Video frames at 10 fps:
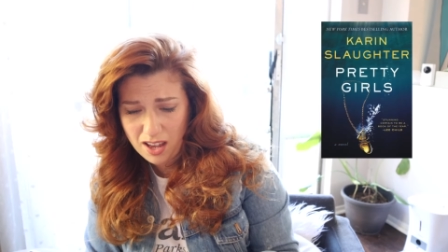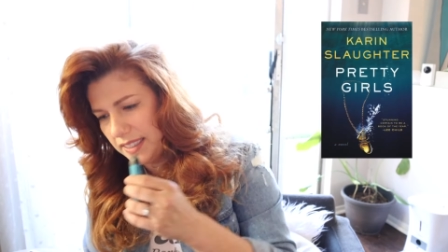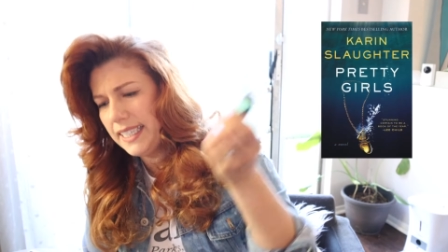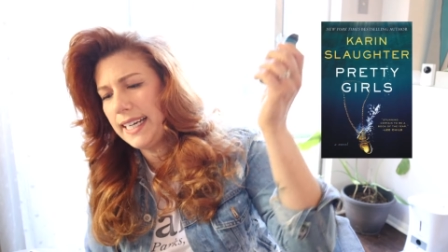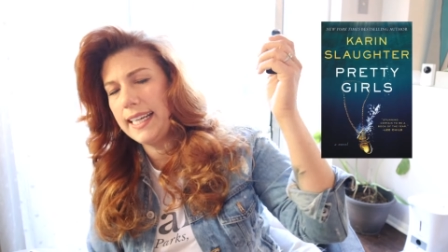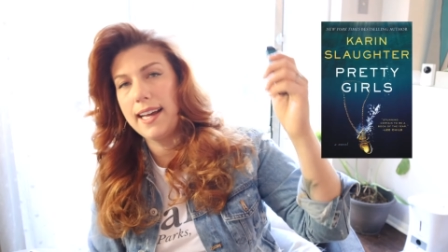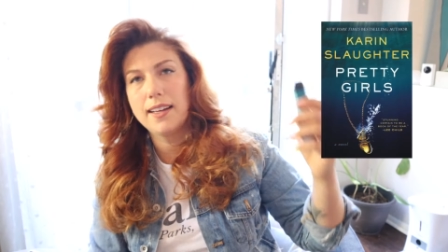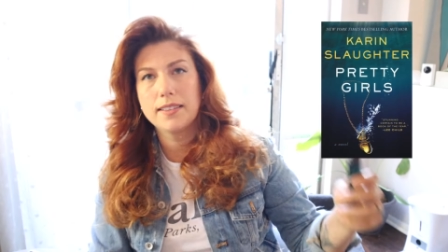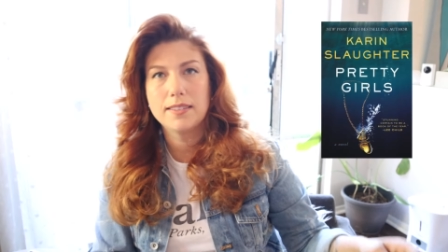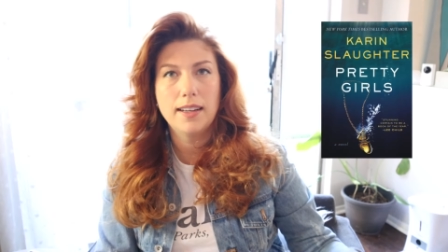
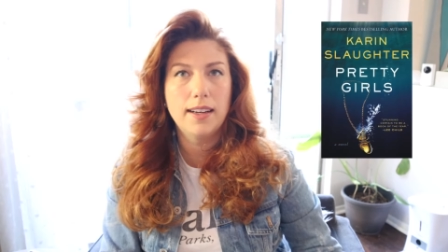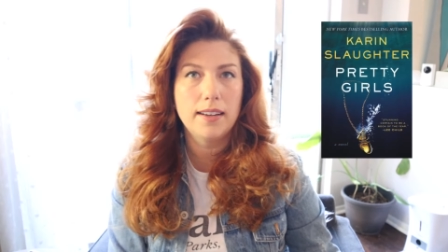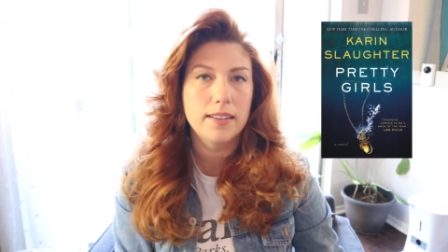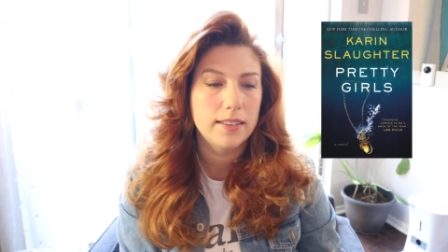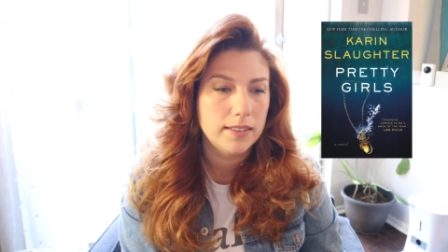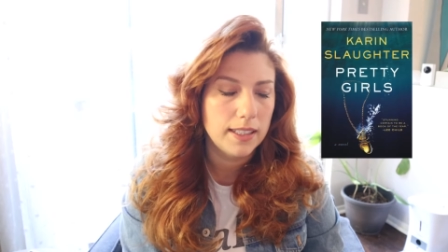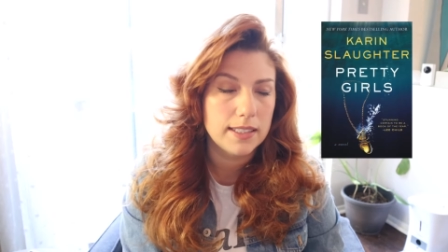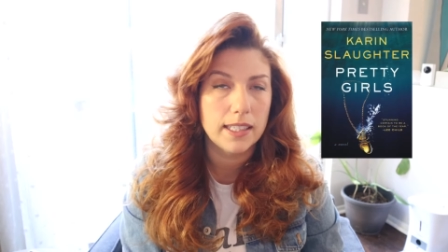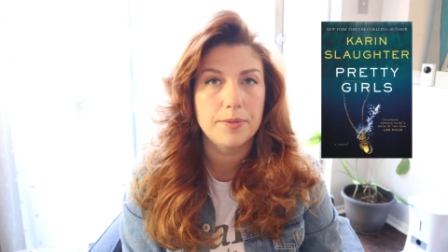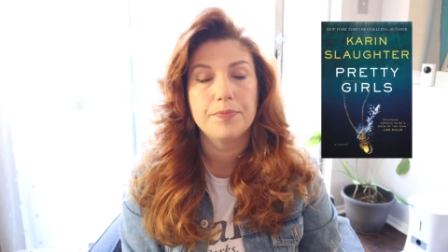Lydia. Ah, oh,
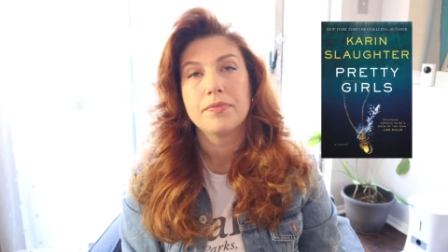that's it.